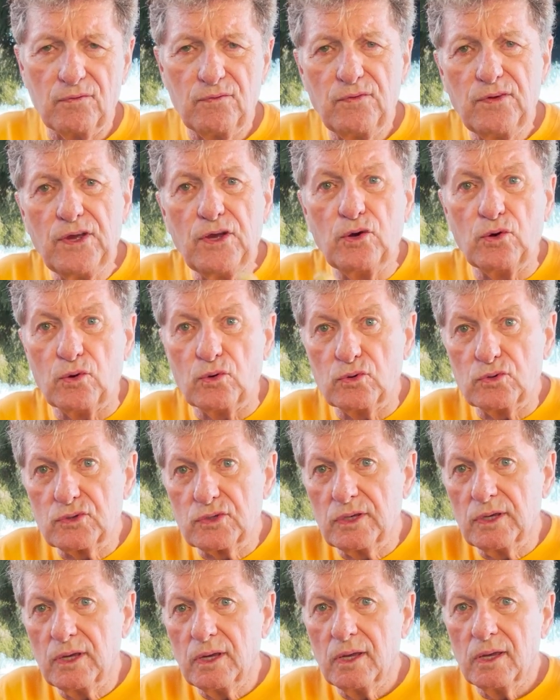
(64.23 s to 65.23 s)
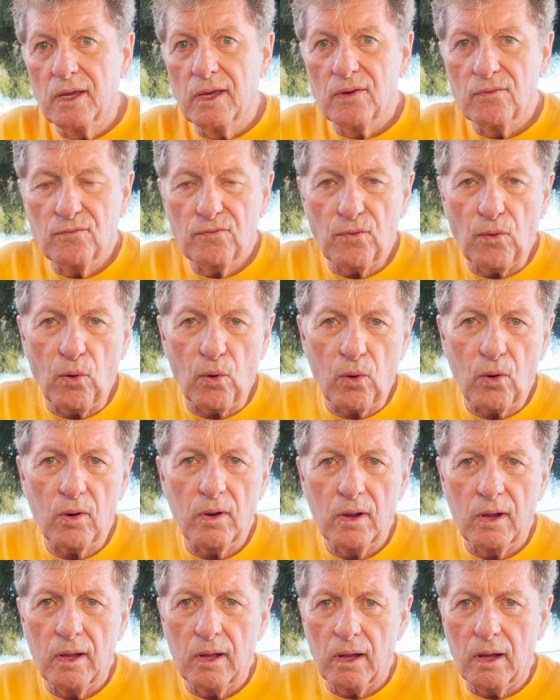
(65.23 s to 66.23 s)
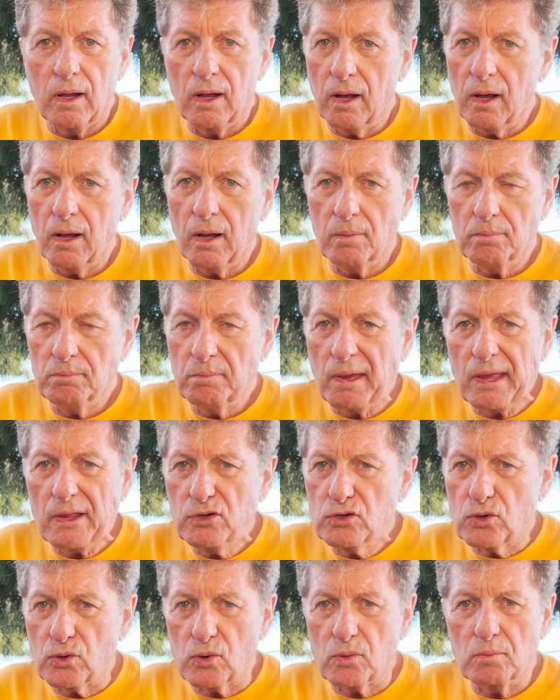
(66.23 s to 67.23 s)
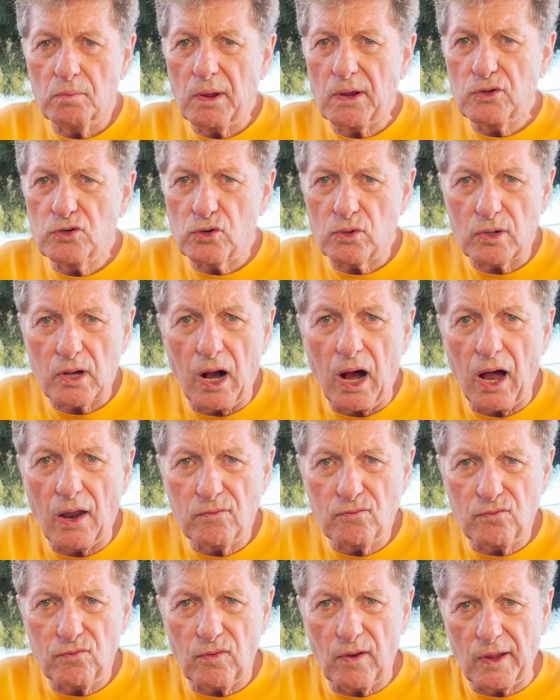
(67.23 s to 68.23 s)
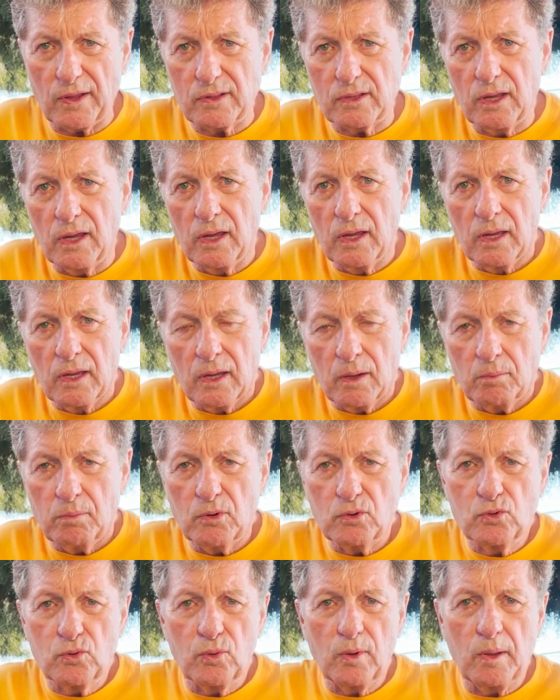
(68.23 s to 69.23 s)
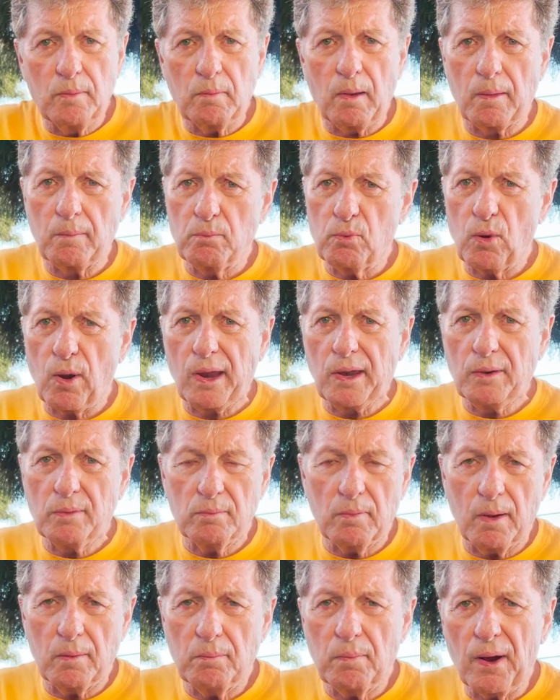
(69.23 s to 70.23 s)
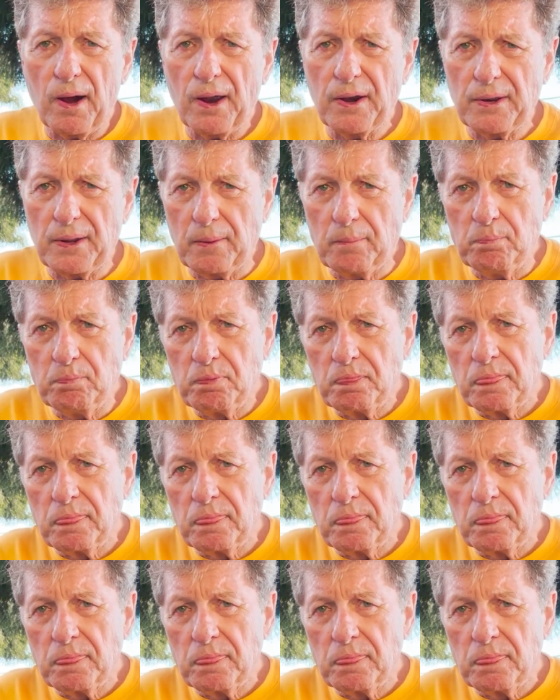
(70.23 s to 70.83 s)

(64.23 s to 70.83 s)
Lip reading: fuse for major conflict between my brain and my body.